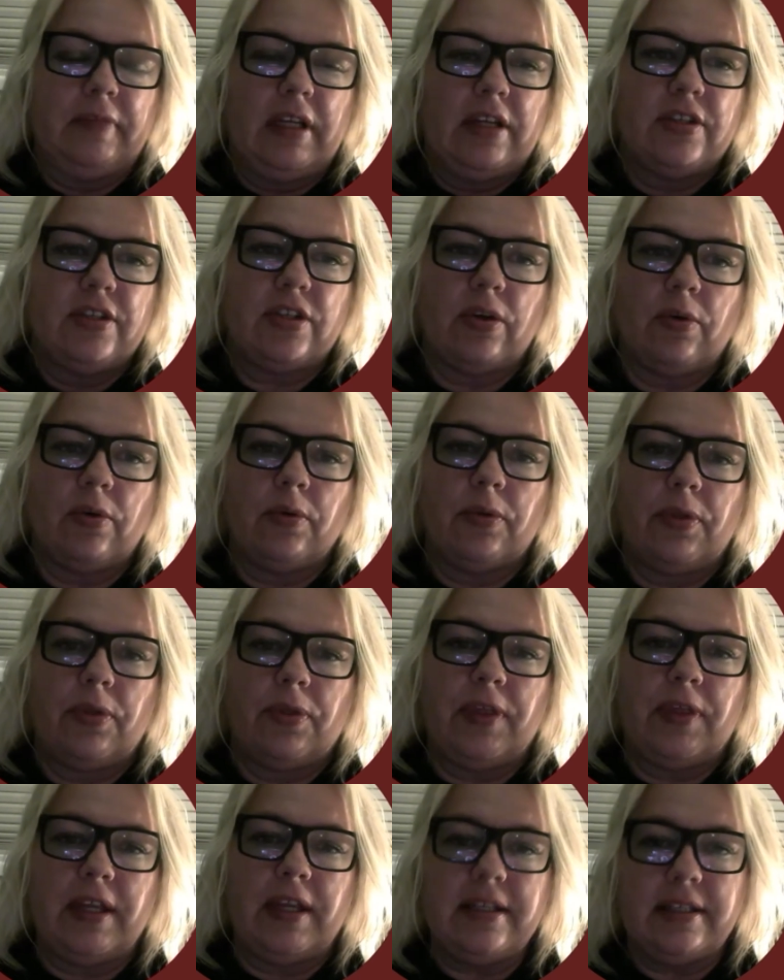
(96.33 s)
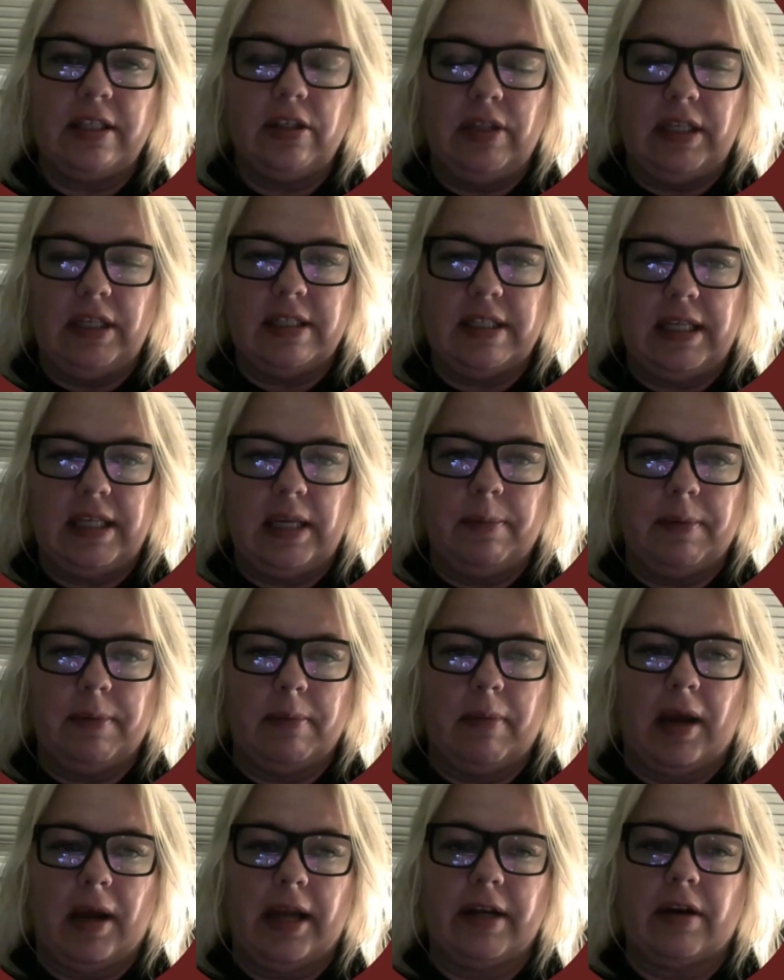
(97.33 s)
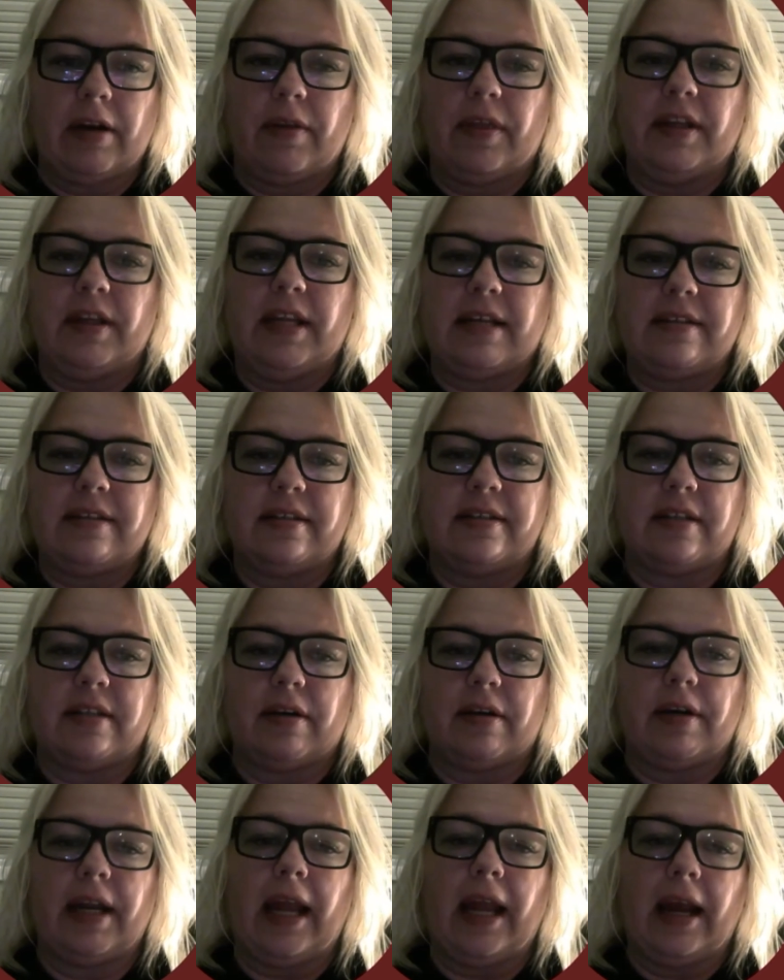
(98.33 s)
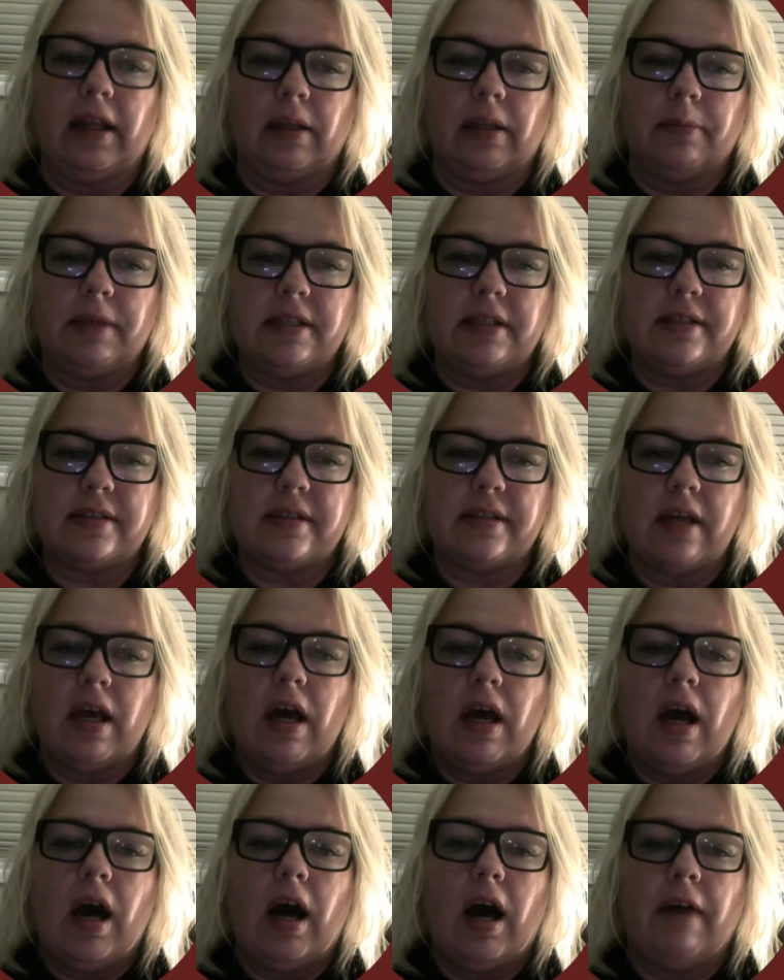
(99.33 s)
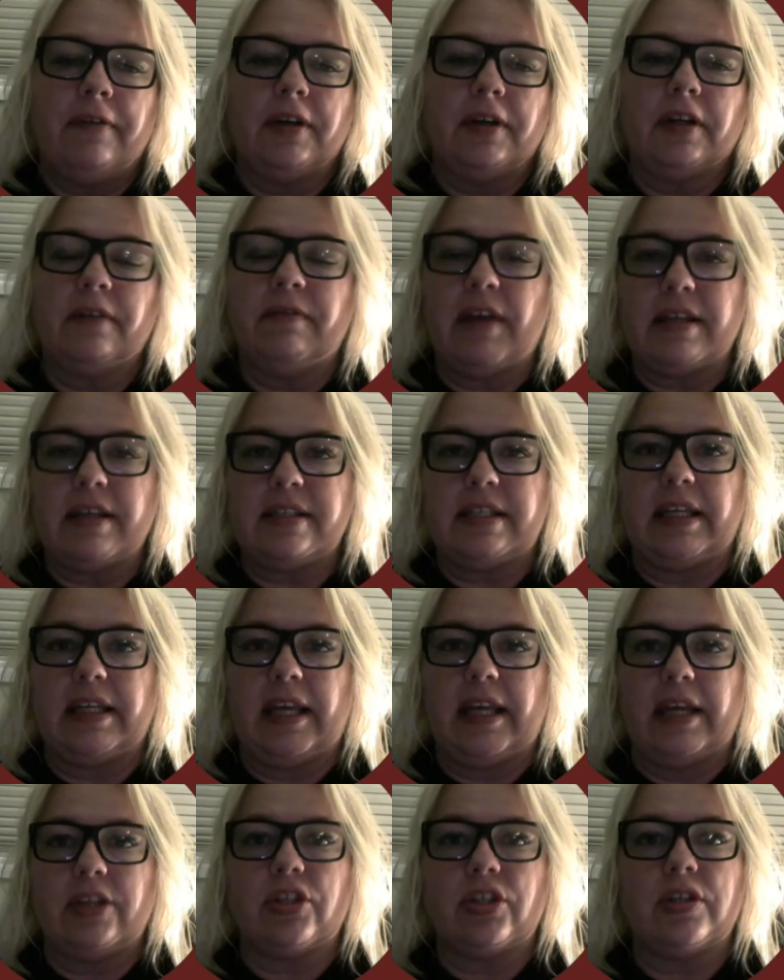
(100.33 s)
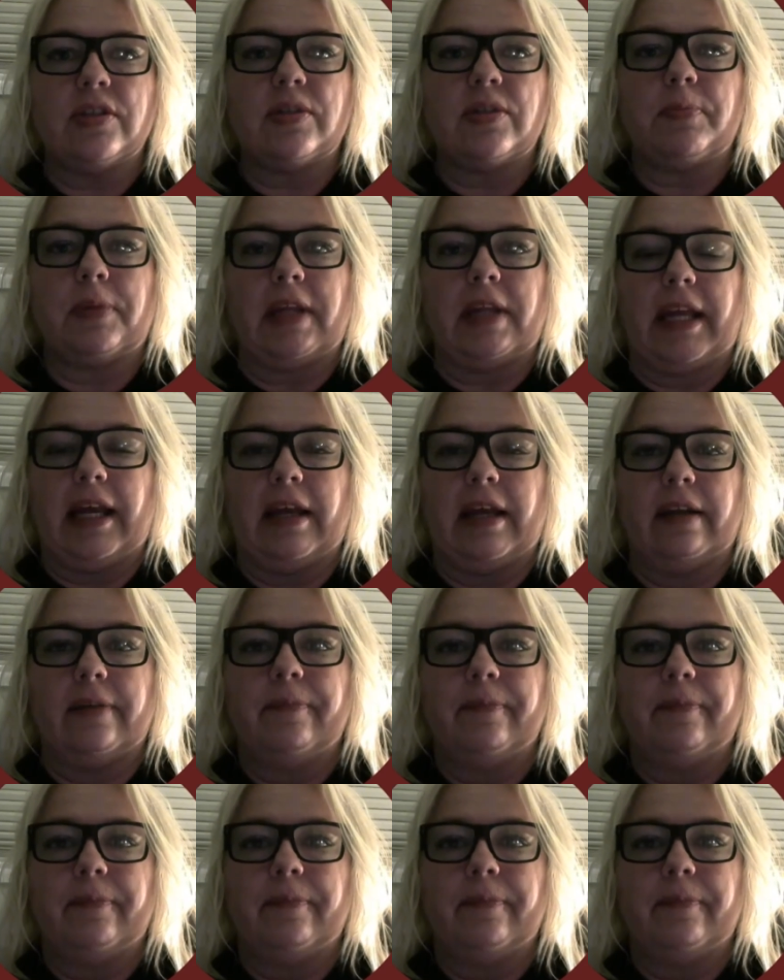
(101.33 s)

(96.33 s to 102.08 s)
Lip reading: So things that you need to keep in mind are the necessary elements of your investigations plan.